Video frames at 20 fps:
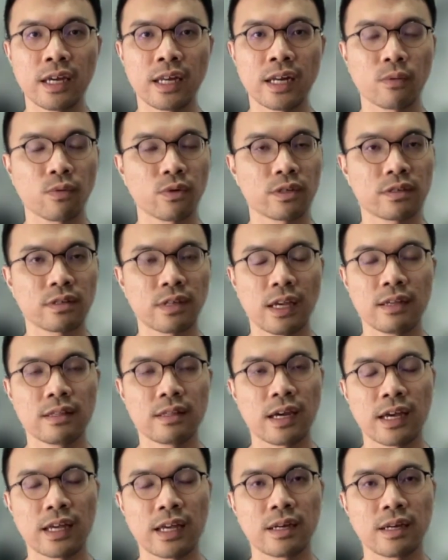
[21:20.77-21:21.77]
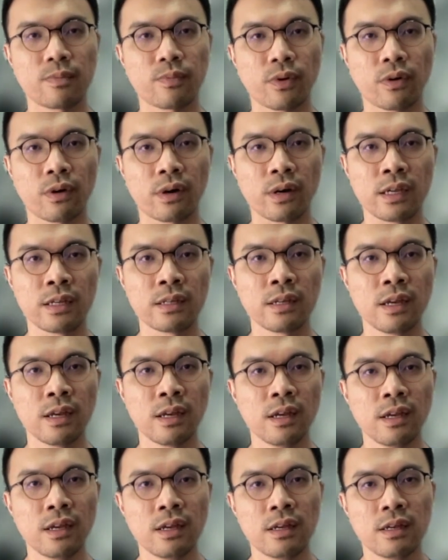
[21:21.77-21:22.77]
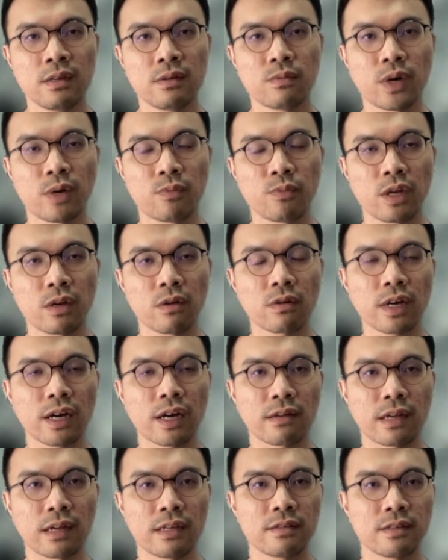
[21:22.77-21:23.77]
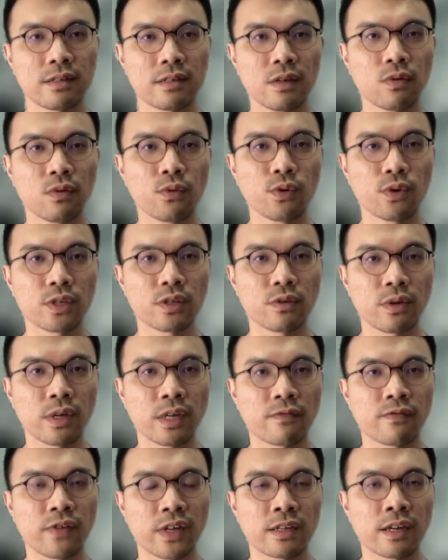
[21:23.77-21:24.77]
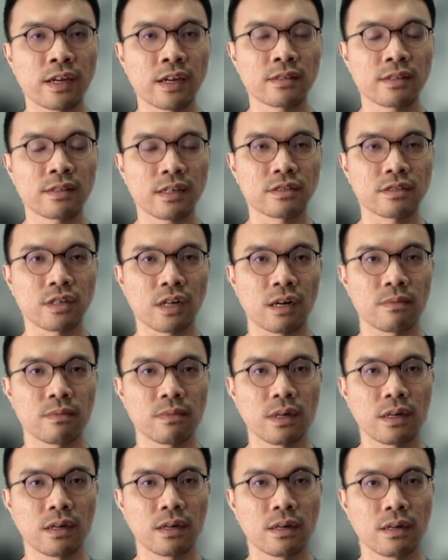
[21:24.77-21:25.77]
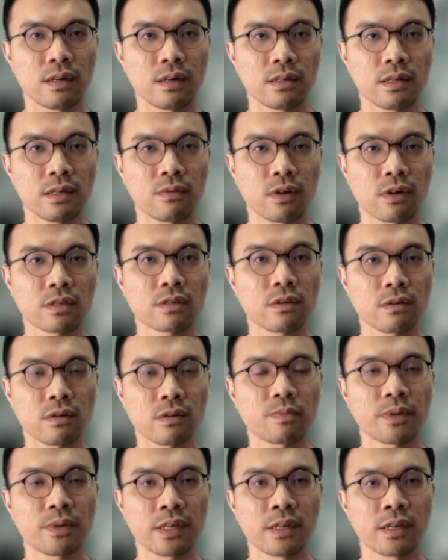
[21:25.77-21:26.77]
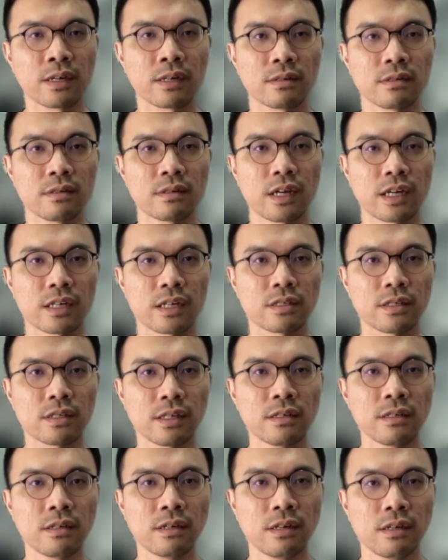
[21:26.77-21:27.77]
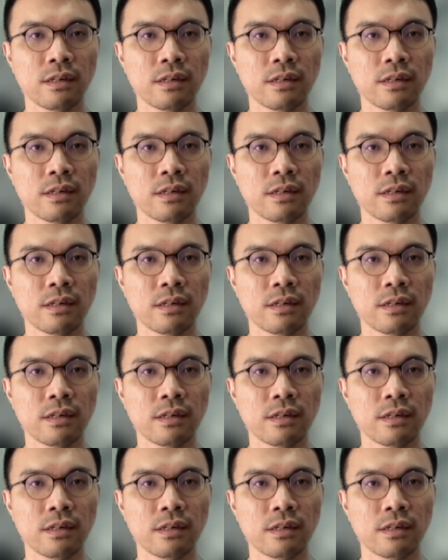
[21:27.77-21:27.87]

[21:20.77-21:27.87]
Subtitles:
And I would say that at that point, when we look out and see who was doing a fantastic job, it was Tokopedia, actually,